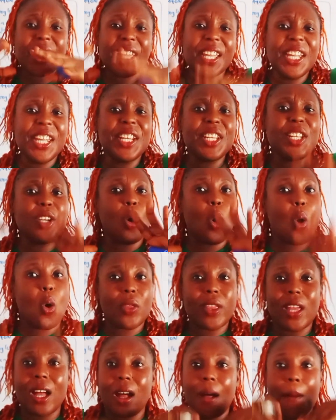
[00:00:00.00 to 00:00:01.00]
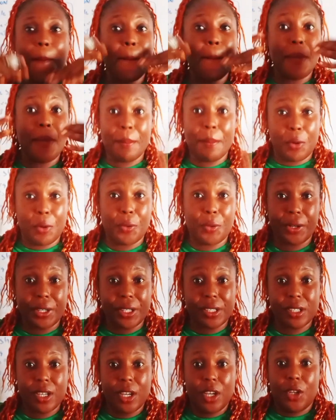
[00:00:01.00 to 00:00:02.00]
any other
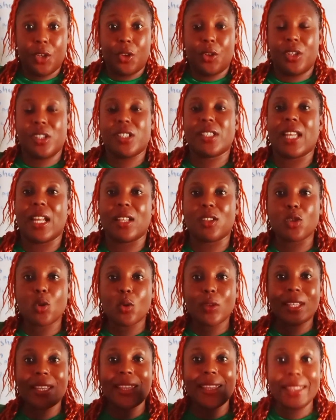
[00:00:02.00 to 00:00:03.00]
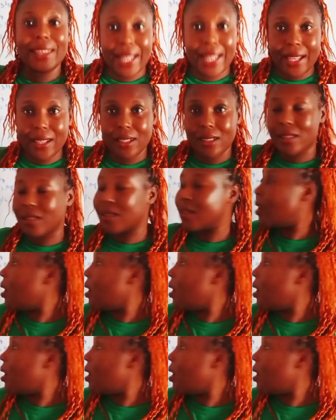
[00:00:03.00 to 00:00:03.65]
memories. You understand? So the next